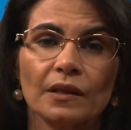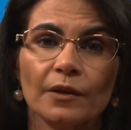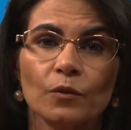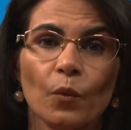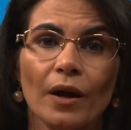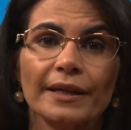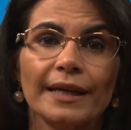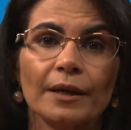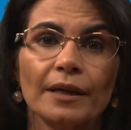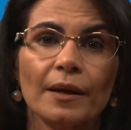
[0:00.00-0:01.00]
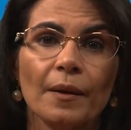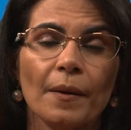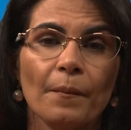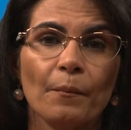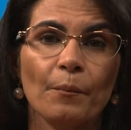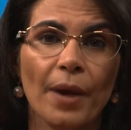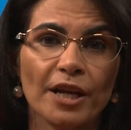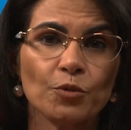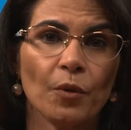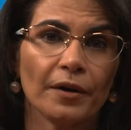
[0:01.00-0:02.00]
that one can
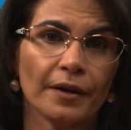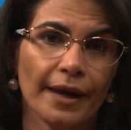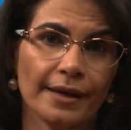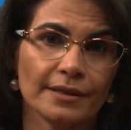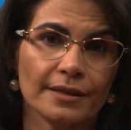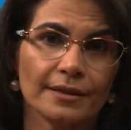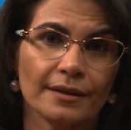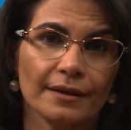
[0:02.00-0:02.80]
benchmark against.